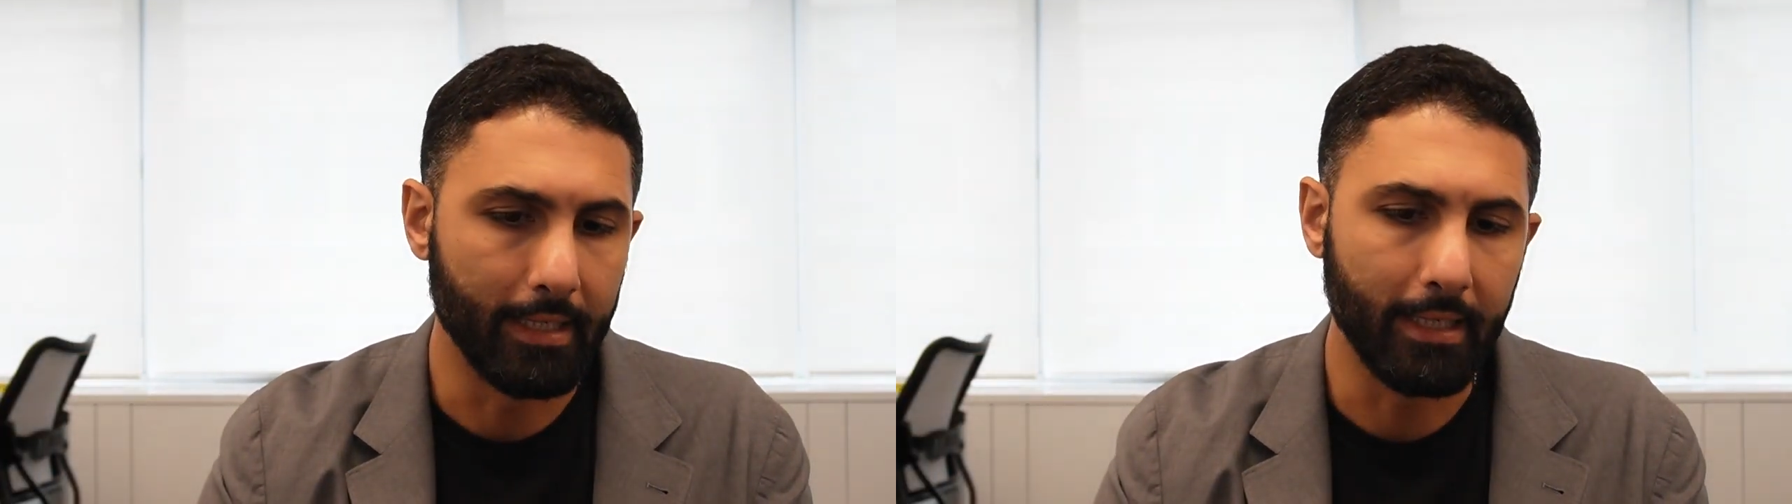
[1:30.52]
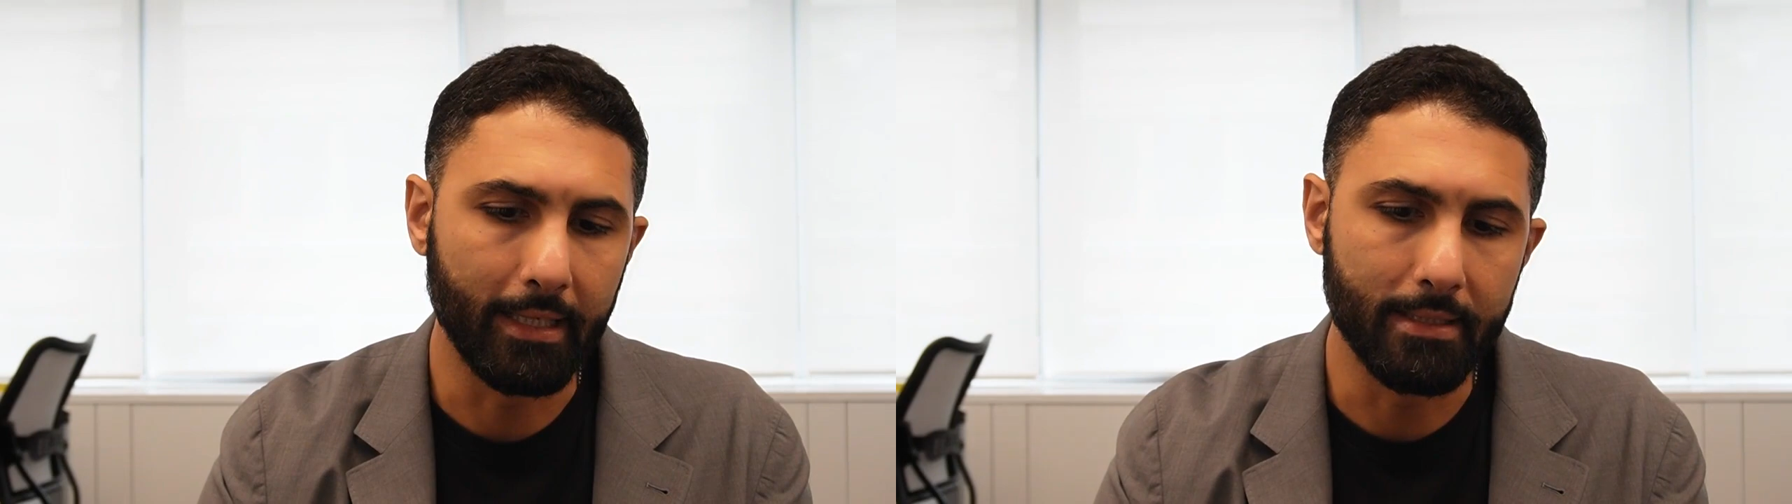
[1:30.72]

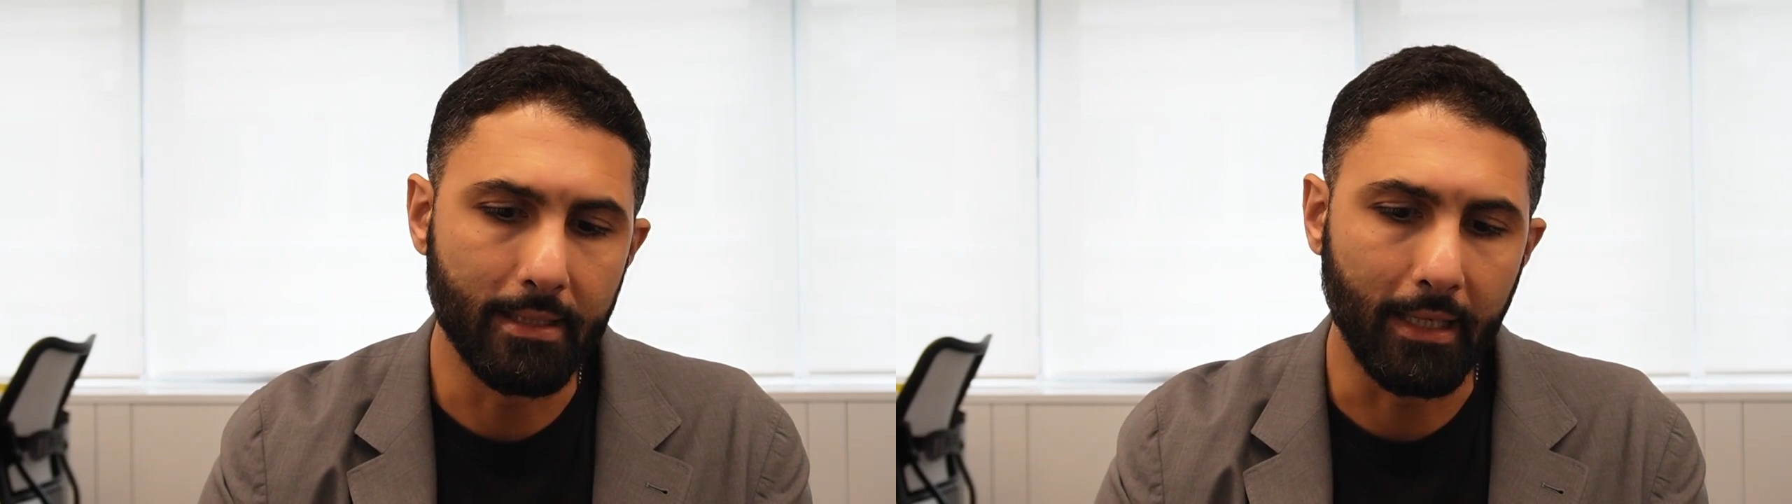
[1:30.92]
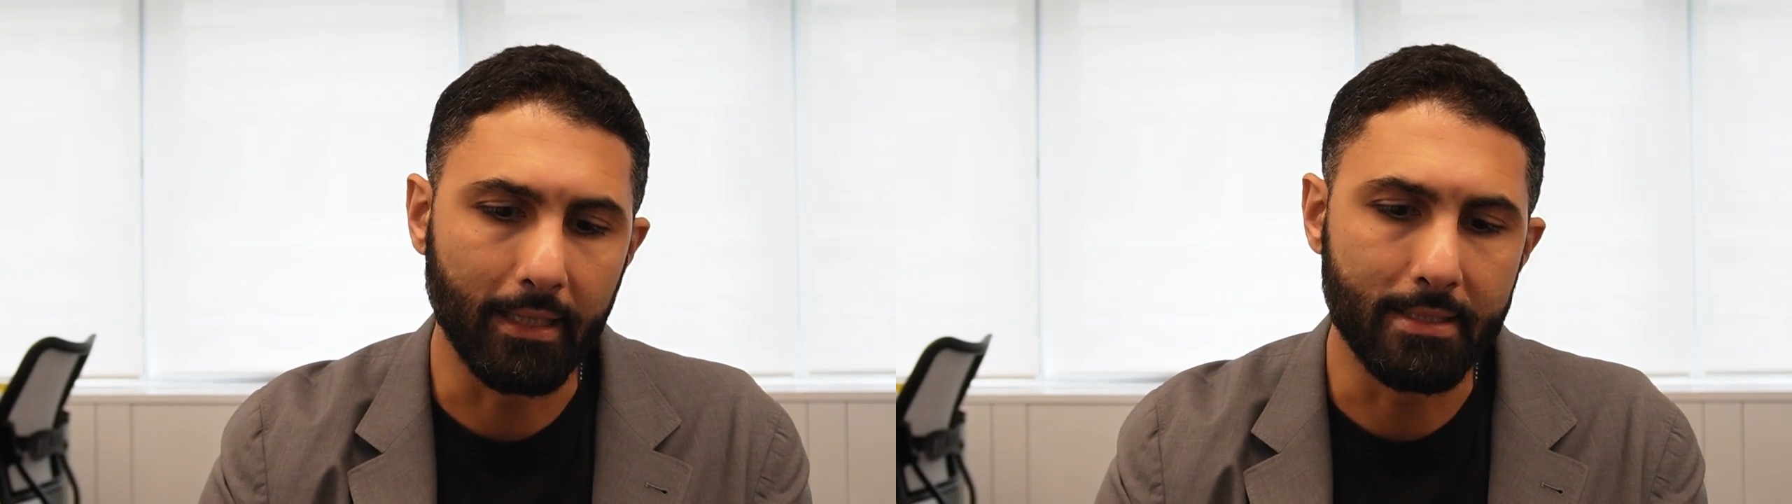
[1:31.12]

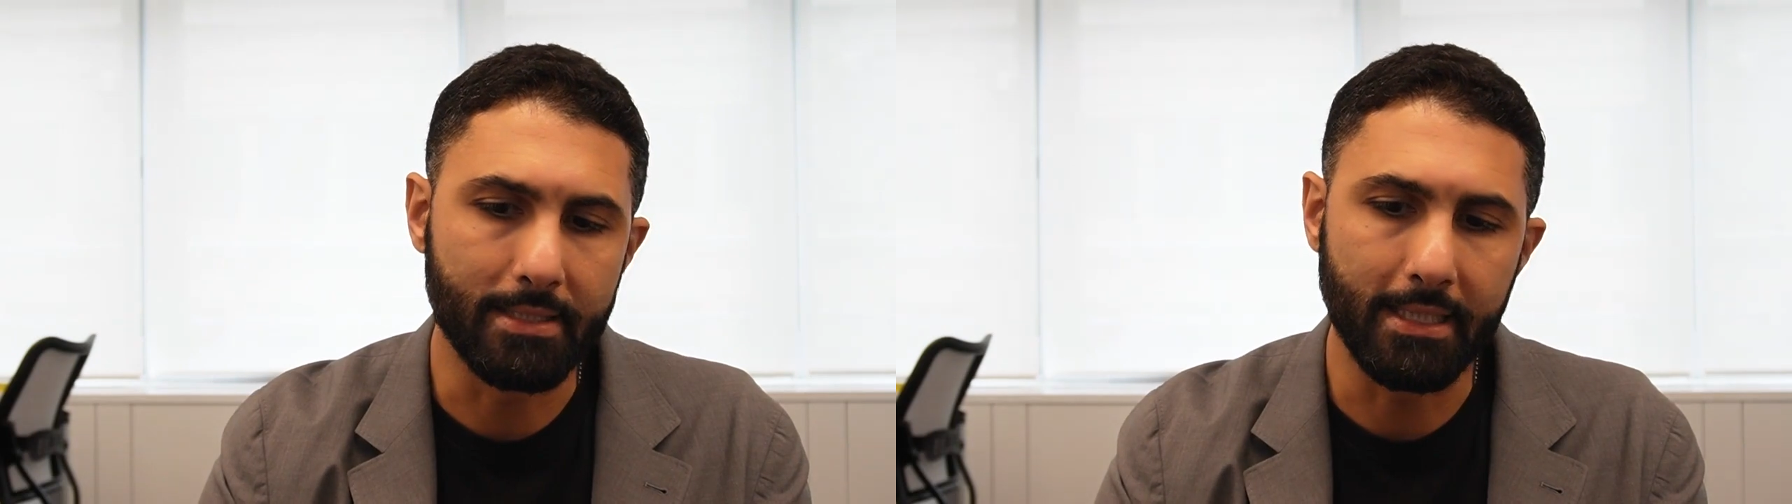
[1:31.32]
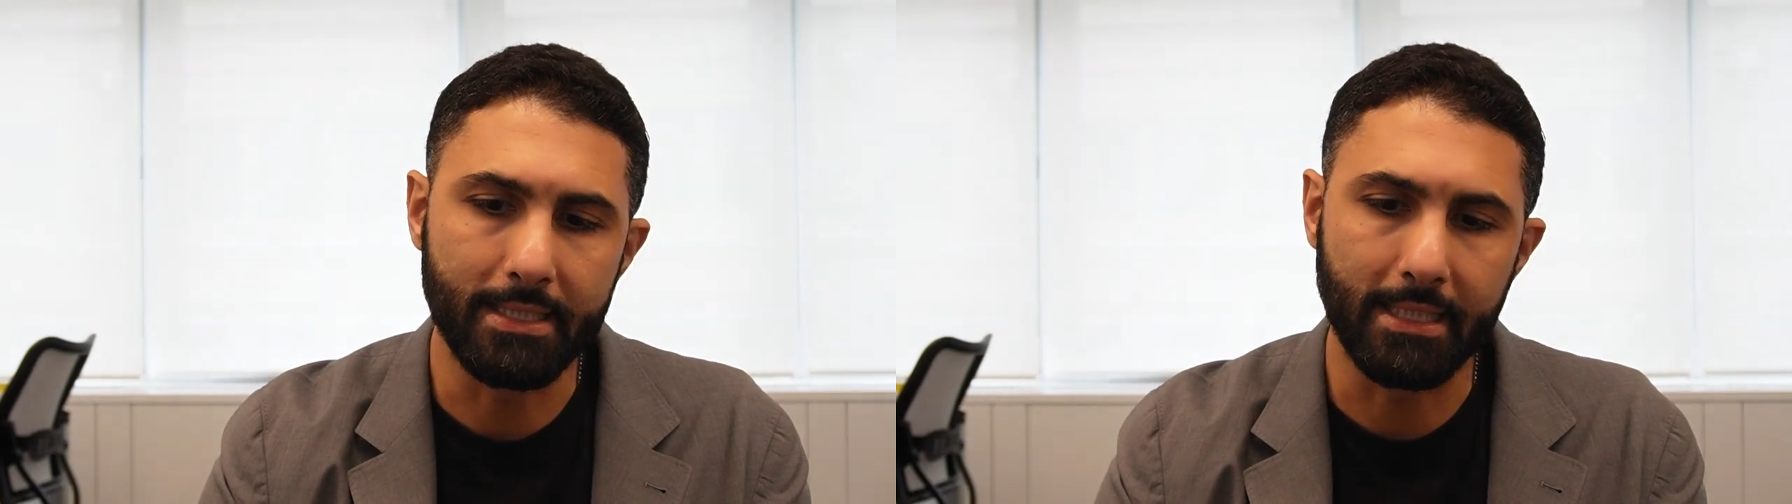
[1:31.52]
In
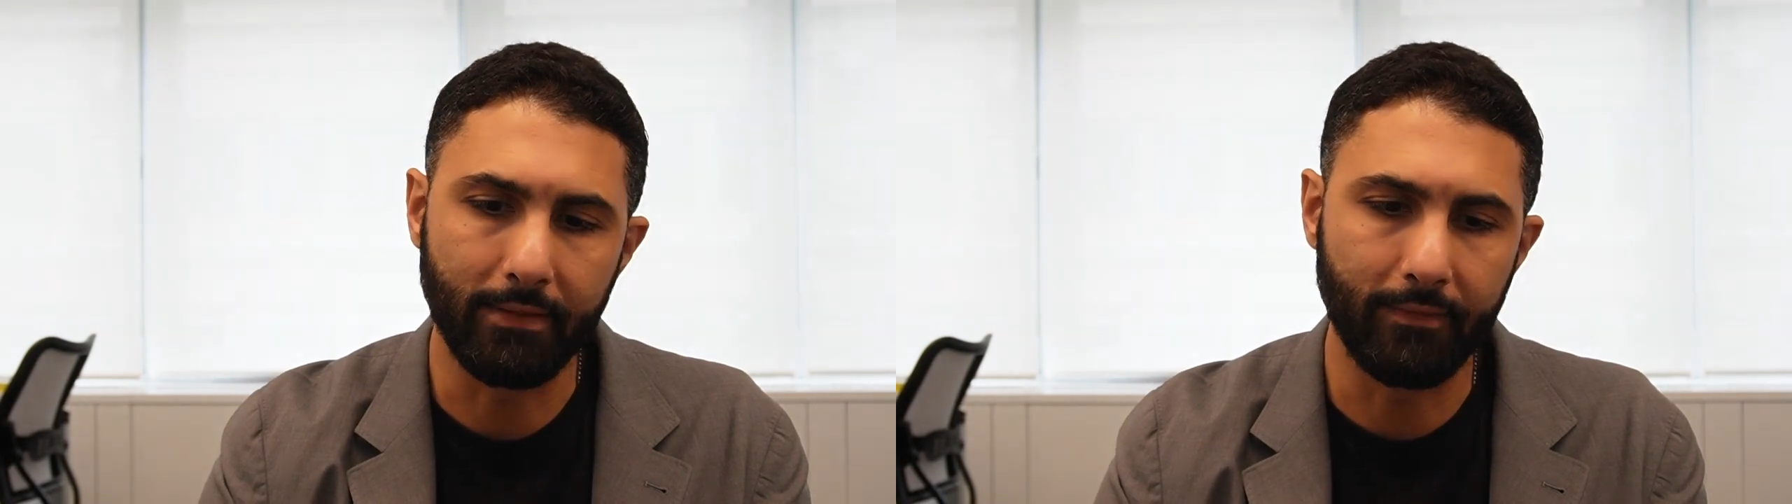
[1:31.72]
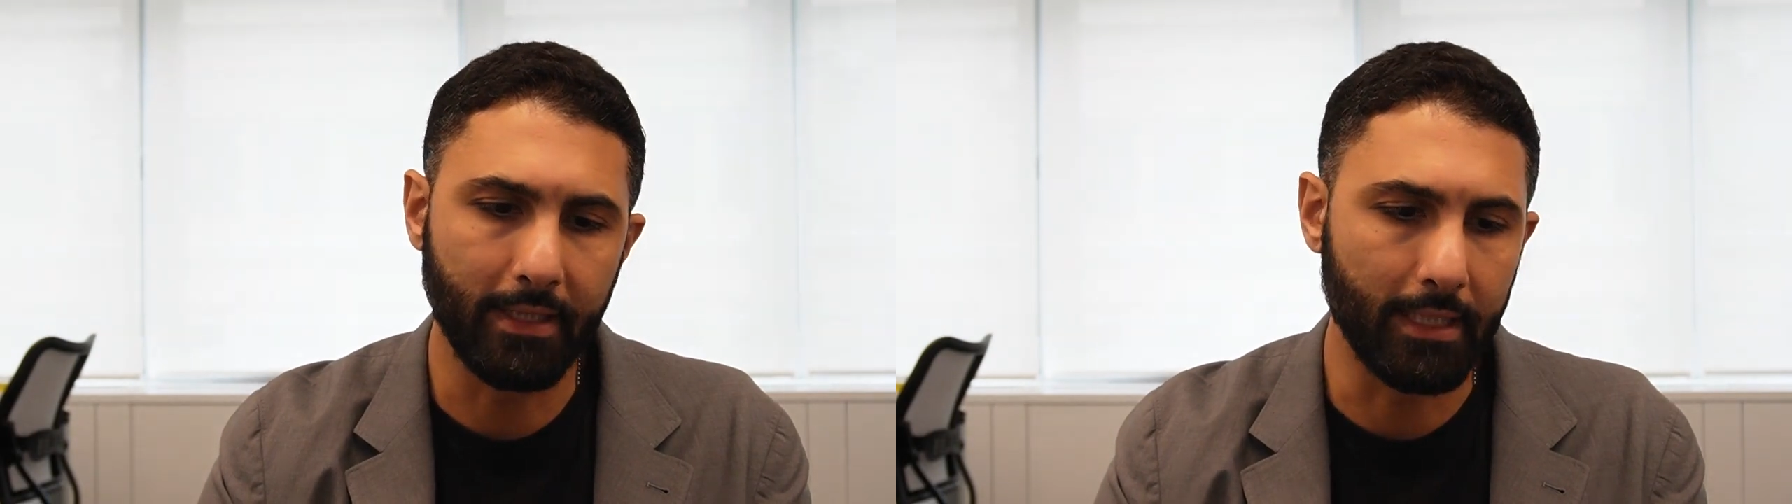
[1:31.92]

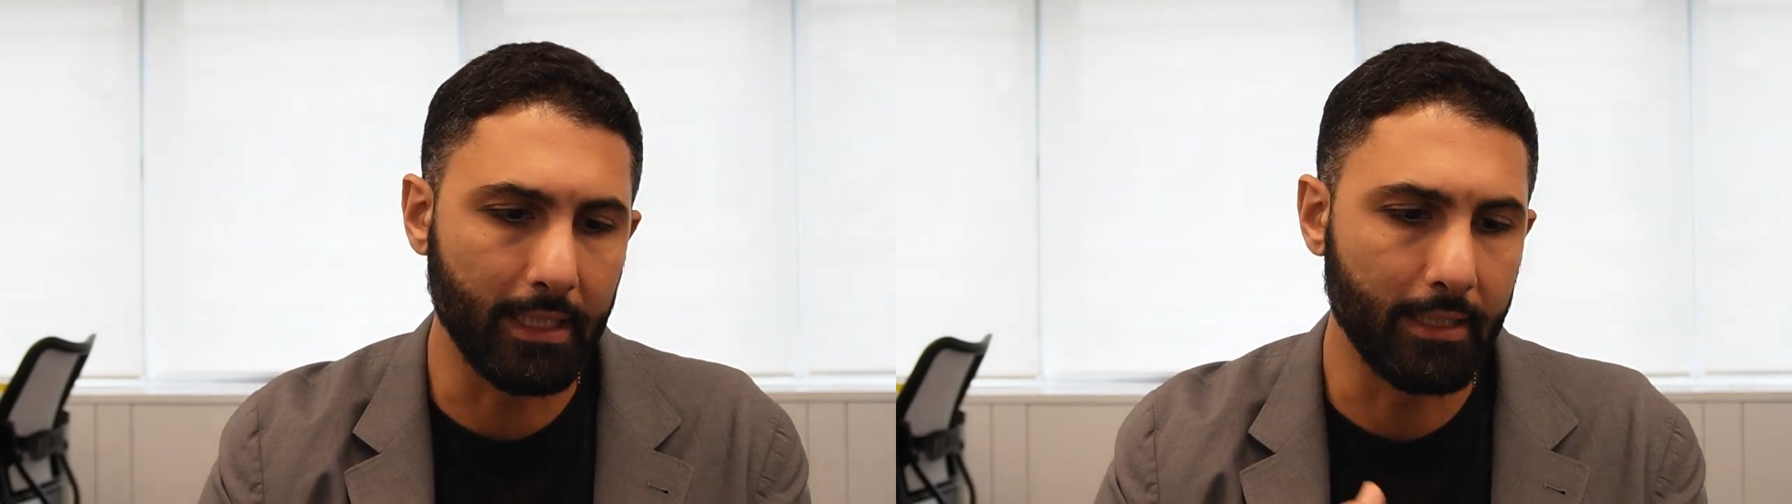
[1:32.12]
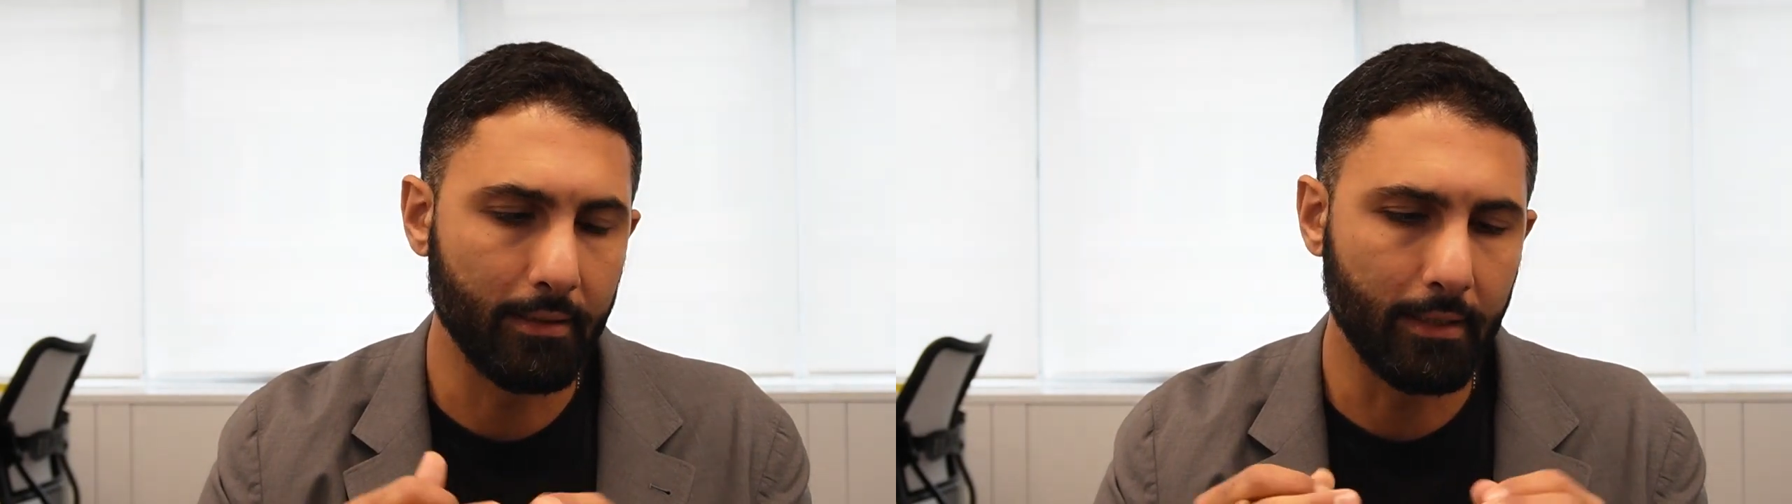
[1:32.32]

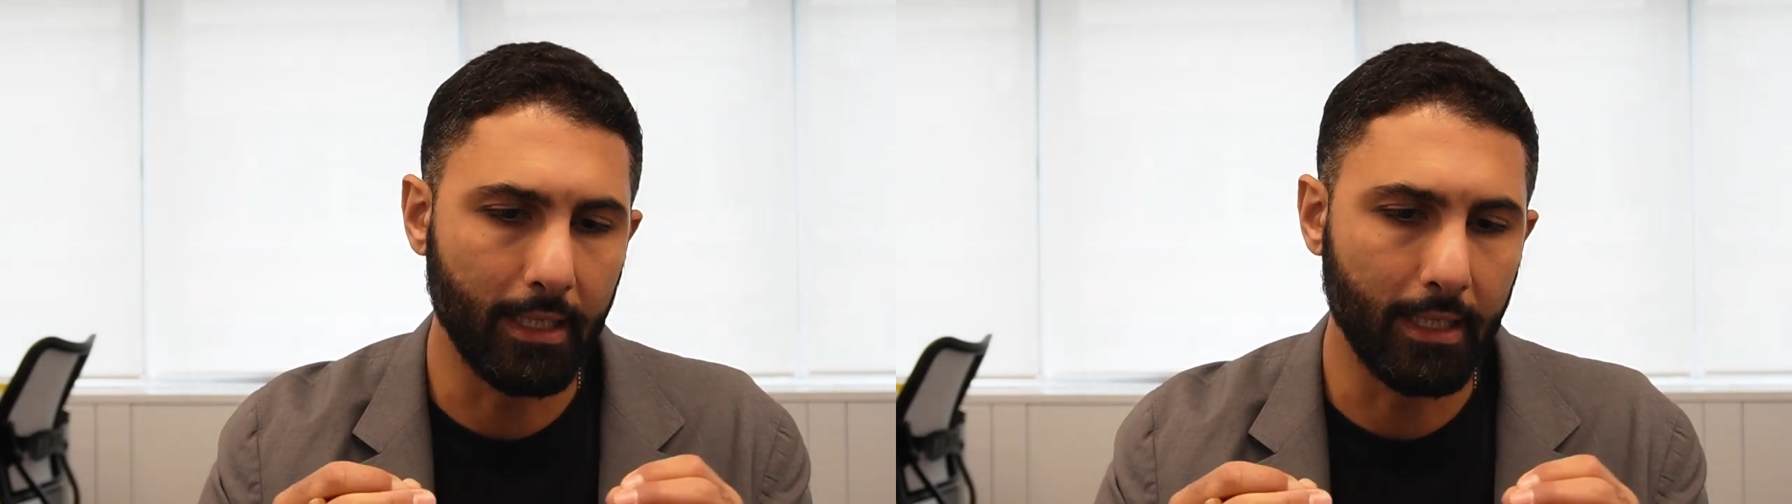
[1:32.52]
CTV,